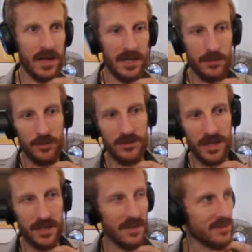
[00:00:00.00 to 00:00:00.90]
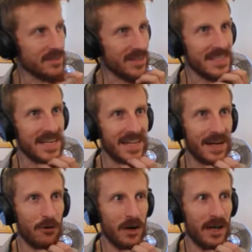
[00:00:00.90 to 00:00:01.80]
80% and it's gonna take an
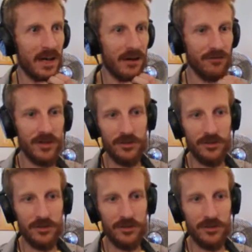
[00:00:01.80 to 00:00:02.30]
hour and a half.